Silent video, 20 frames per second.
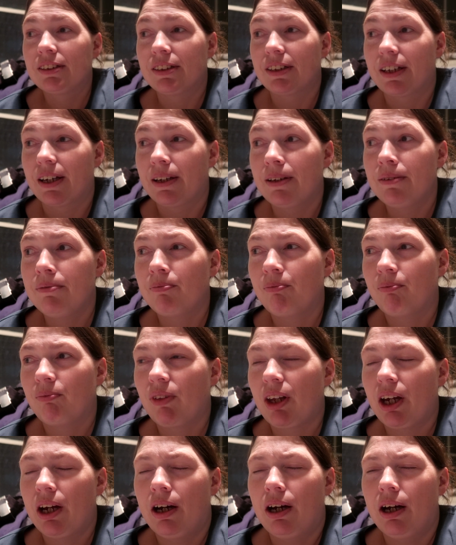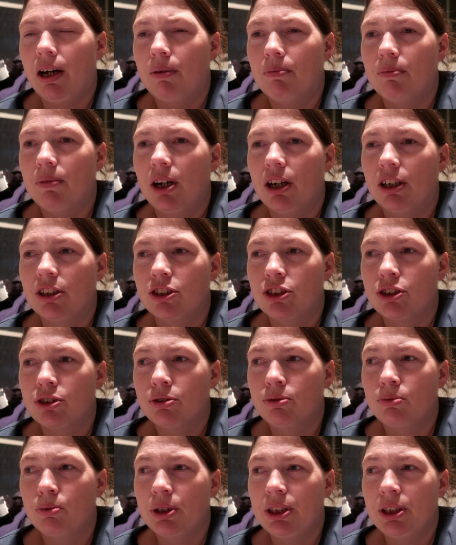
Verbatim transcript: today. um, I should